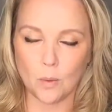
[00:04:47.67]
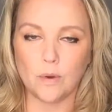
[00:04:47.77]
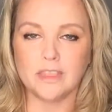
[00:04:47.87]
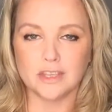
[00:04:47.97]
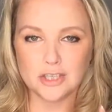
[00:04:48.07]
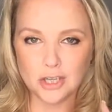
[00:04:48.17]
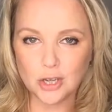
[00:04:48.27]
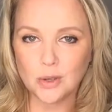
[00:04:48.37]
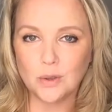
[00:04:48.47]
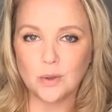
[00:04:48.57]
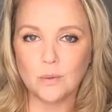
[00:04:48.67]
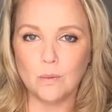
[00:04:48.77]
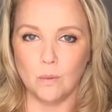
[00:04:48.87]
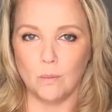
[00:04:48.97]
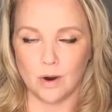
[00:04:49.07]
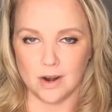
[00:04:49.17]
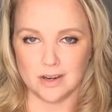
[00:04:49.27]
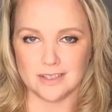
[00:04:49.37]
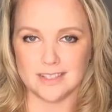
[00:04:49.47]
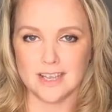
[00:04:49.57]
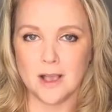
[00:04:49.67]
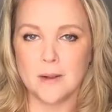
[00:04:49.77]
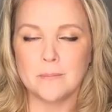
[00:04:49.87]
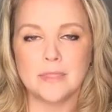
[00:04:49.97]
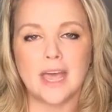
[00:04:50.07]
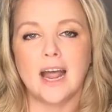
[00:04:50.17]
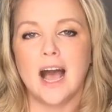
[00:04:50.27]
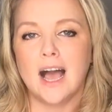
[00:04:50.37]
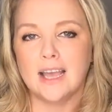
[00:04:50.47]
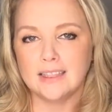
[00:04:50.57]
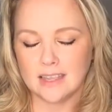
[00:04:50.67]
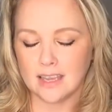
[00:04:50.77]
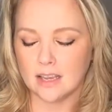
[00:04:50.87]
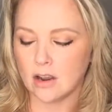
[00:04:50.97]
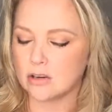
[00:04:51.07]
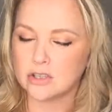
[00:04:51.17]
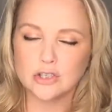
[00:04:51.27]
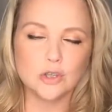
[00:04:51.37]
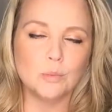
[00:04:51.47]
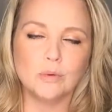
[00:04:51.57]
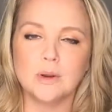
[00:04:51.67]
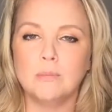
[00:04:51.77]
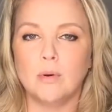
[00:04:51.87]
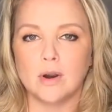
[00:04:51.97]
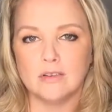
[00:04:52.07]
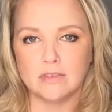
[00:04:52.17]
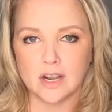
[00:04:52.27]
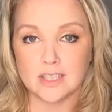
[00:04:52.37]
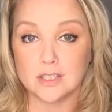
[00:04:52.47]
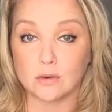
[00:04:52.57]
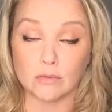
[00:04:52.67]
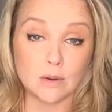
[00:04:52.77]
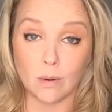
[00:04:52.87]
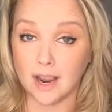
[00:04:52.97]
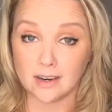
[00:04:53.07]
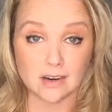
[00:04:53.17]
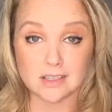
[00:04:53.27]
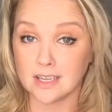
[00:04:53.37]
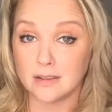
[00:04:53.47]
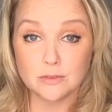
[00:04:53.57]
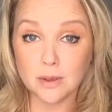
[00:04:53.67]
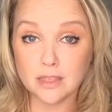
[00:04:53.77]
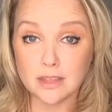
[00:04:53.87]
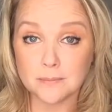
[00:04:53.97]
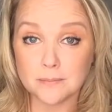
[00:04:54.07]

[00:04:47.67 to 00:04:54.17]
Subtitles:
with the 2 words that I think are super important for us to rewire ourselves with.